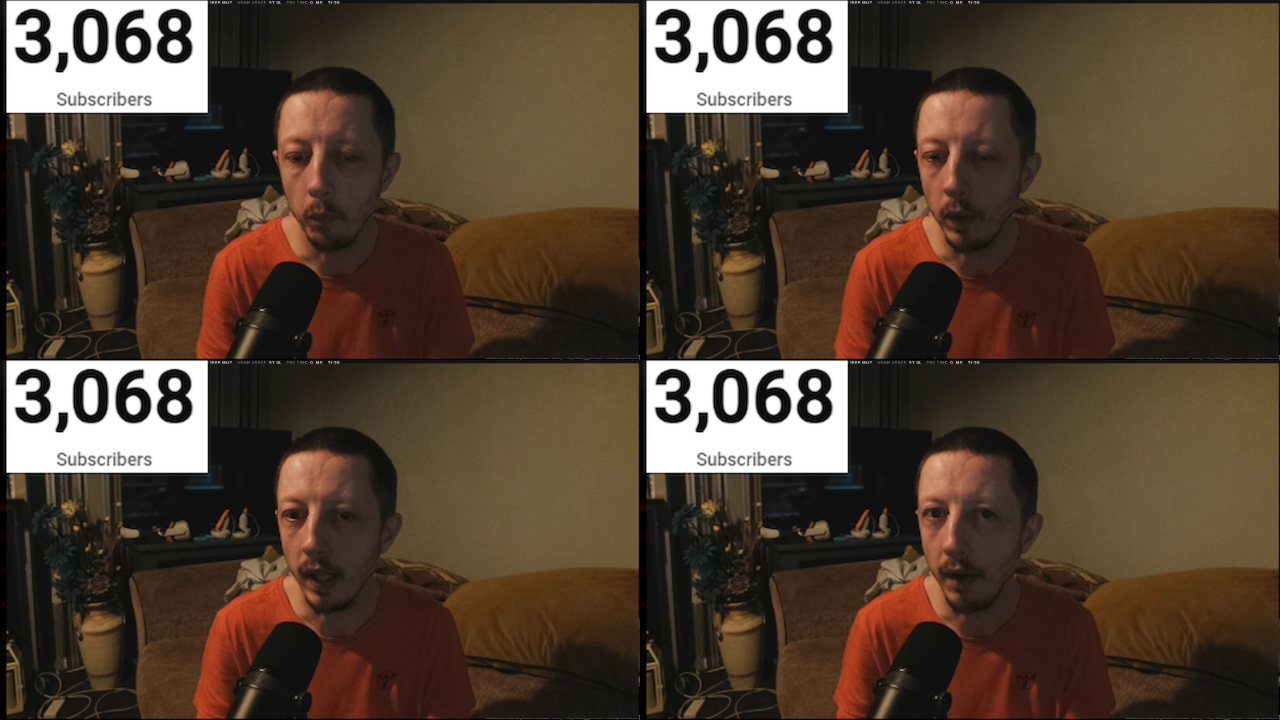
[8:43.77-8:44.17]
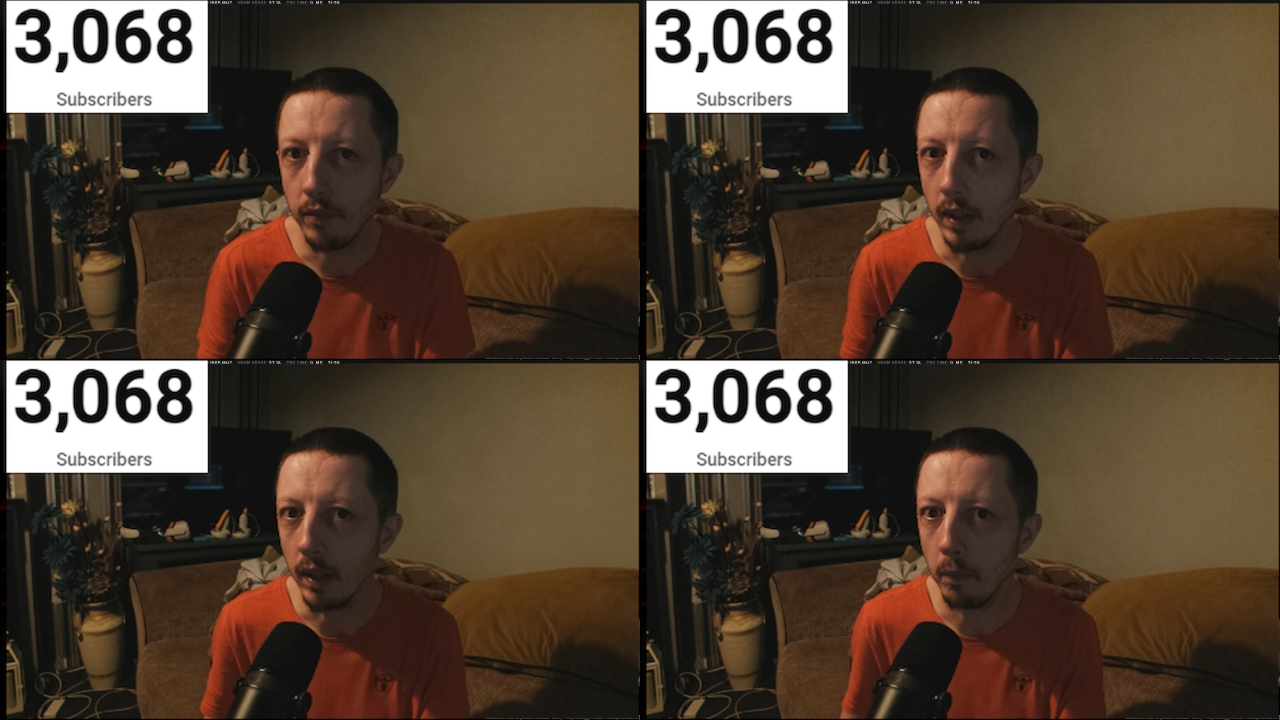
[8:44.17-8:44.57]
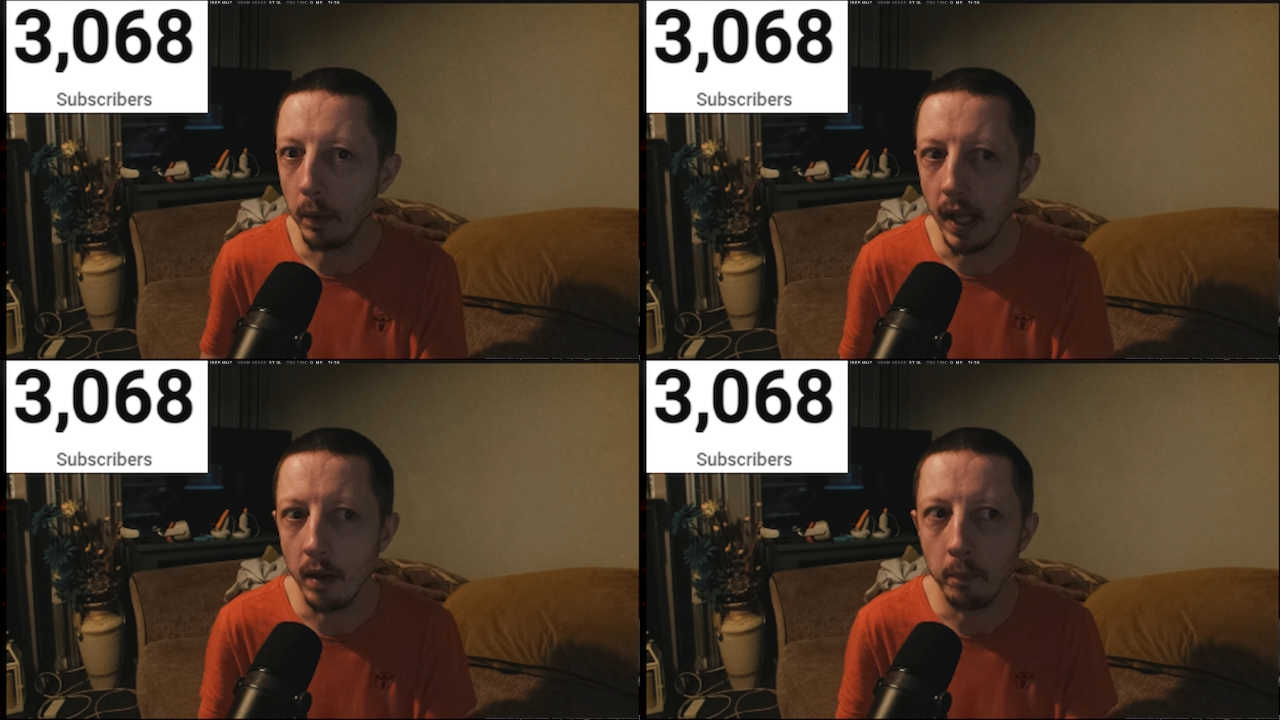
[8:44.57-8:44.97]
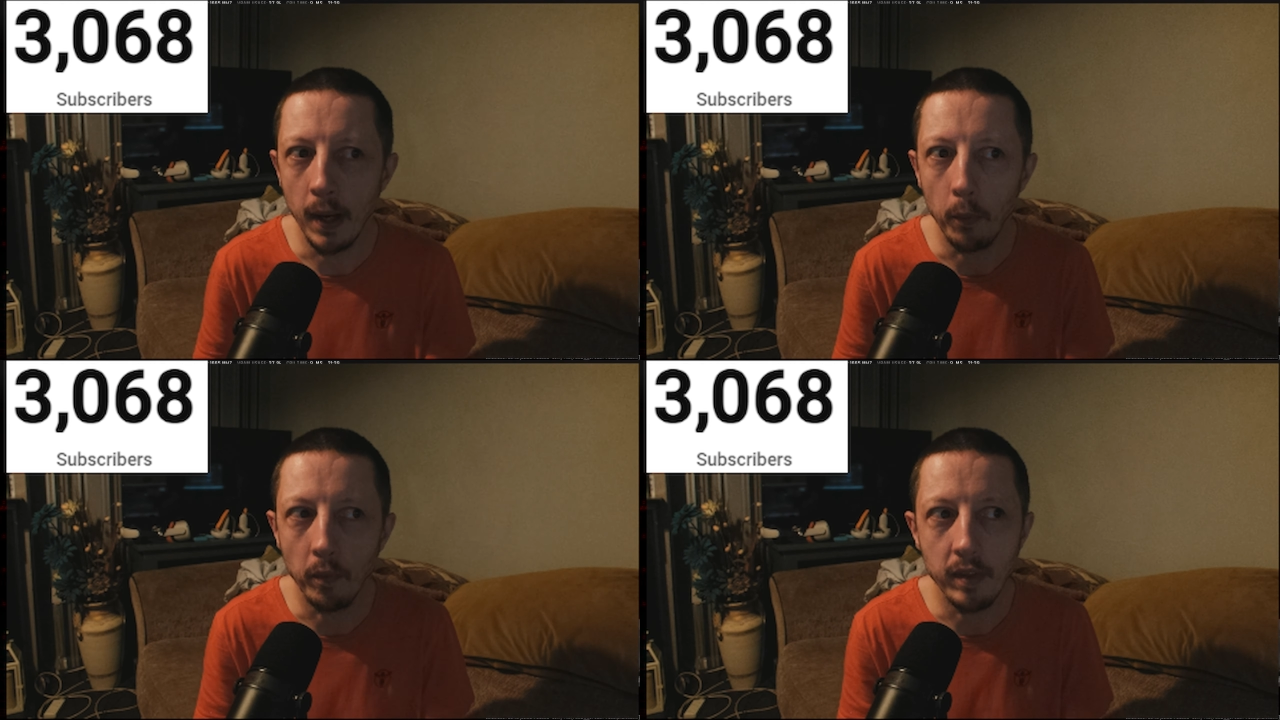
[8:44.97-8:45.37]
We'll have to play
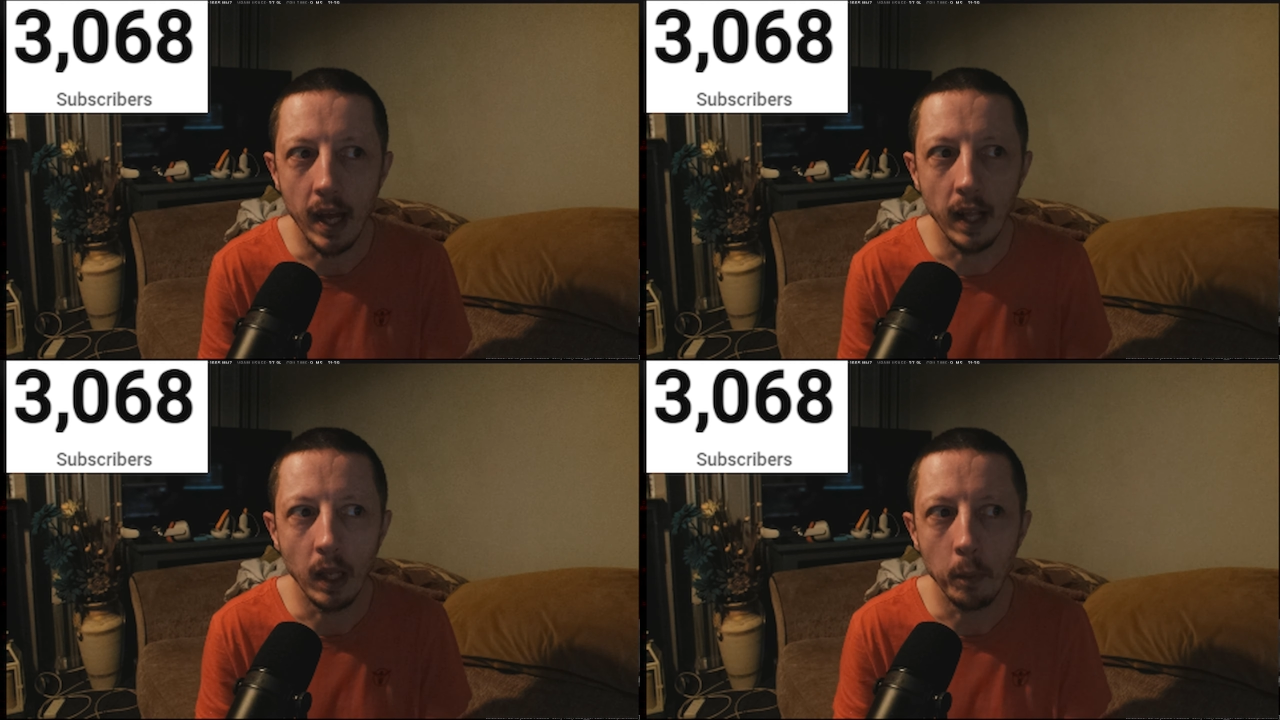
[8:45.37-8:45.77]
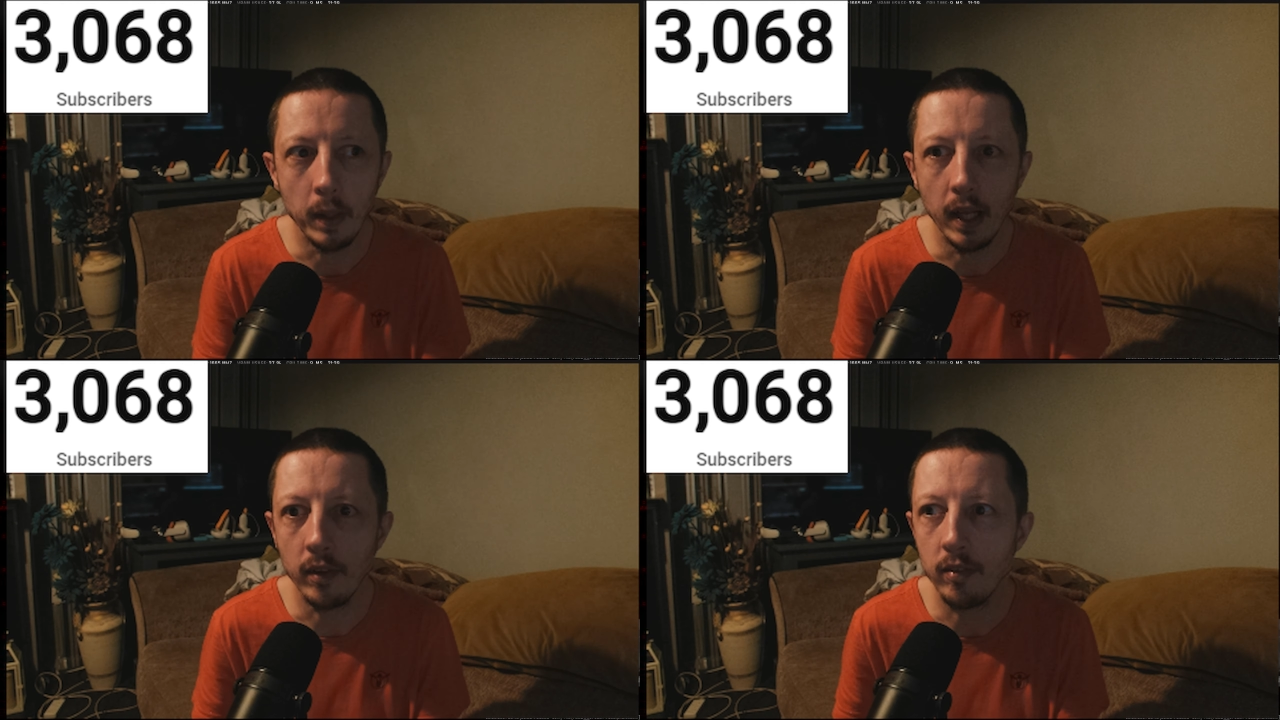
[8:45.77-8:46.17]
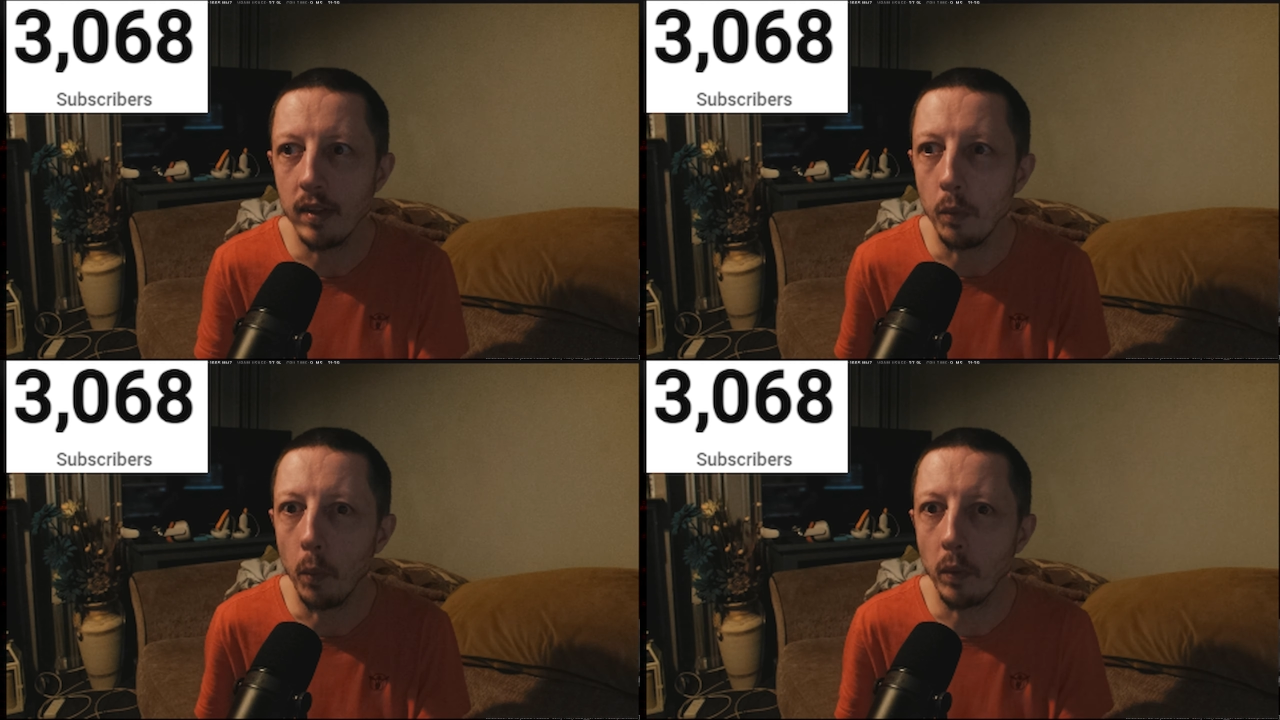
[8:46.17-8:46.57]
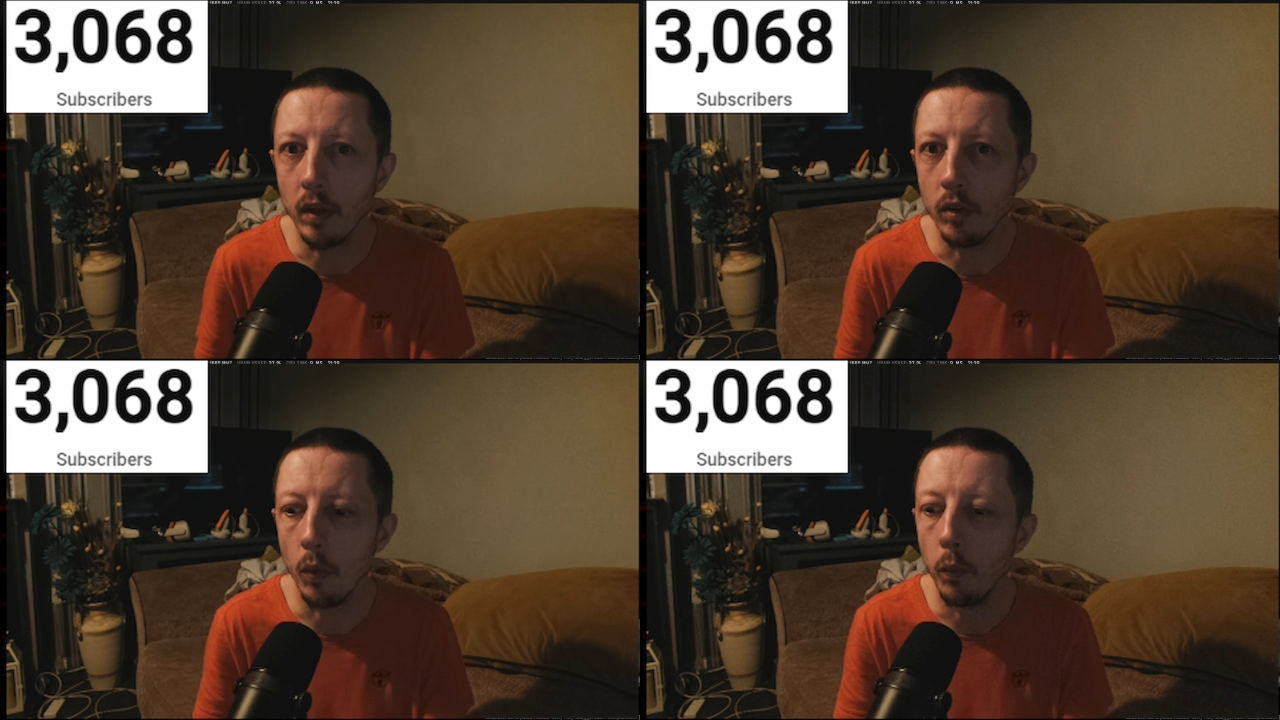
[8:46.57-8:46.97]
about with that a little bit and see what we
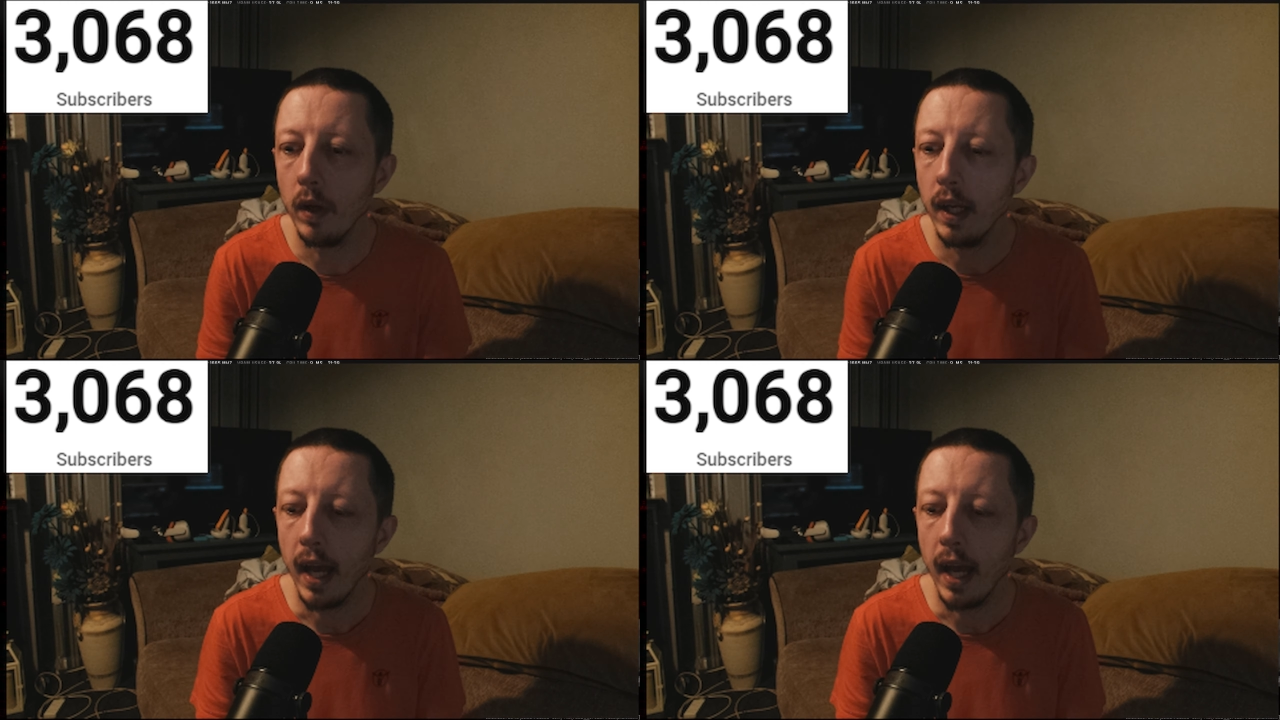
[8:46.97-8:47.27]
can do.